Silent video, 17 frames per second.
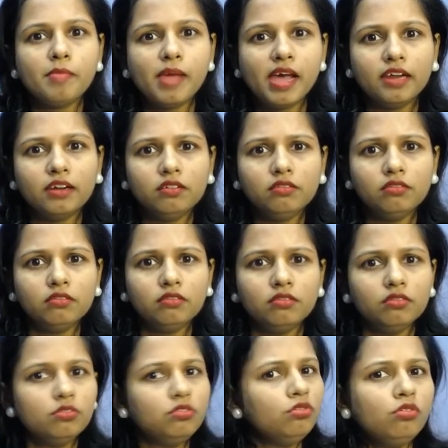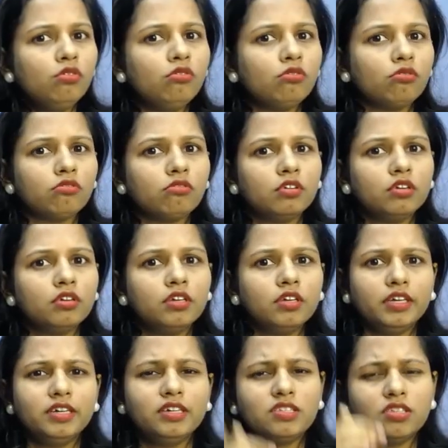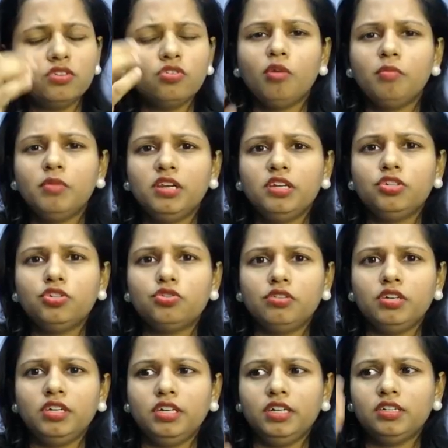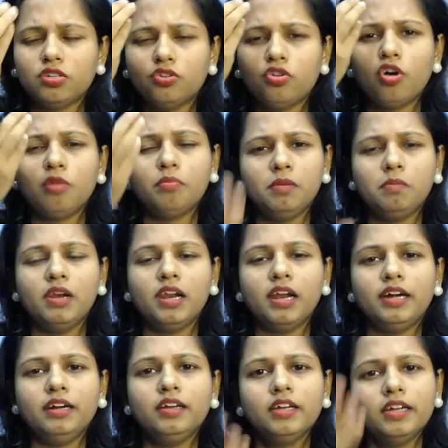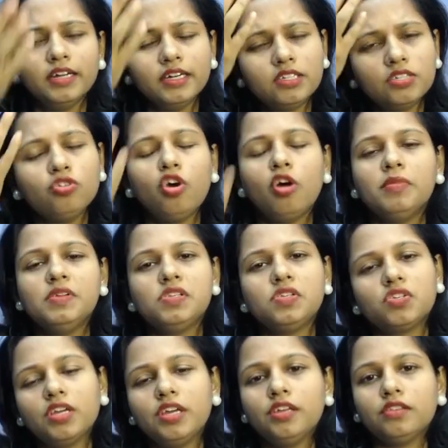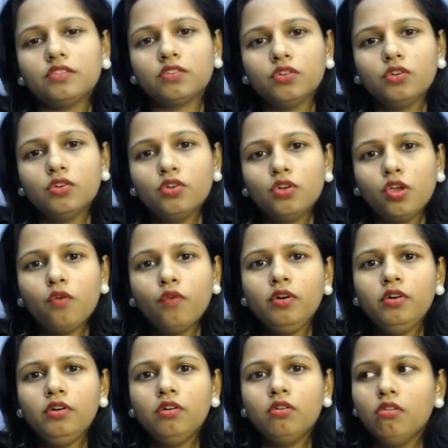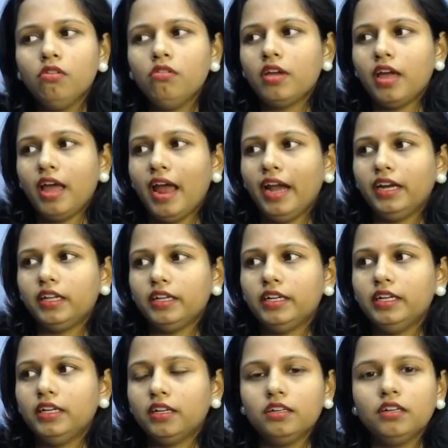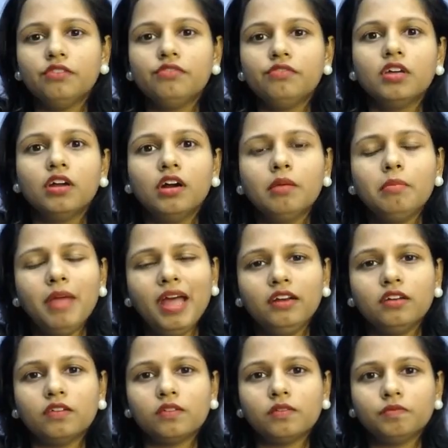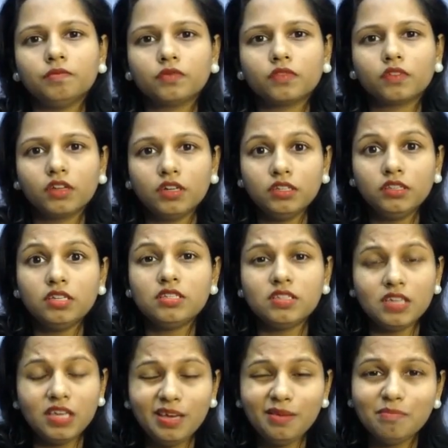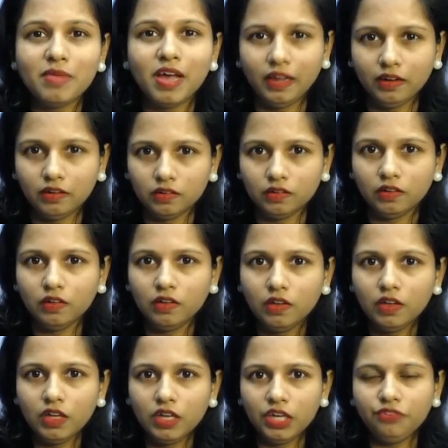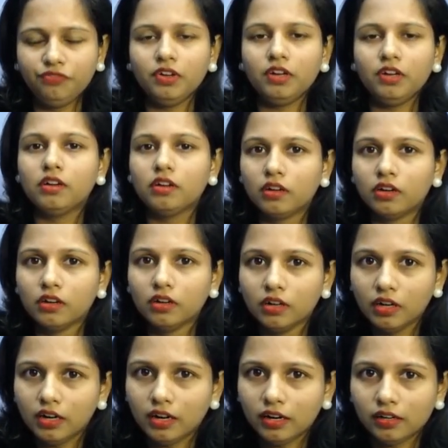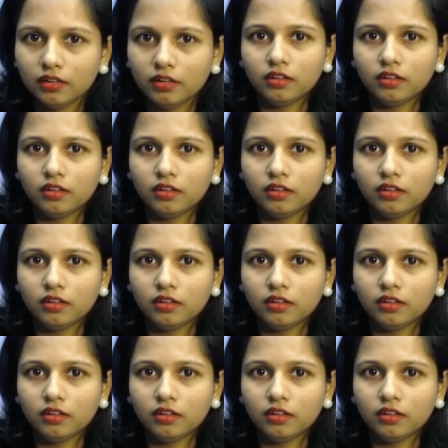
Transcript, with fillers: manner? No. It's a normal injury. It's a normal blood. It's a normal stain. You won't look at it in a weird manner. In the same manner, if a girl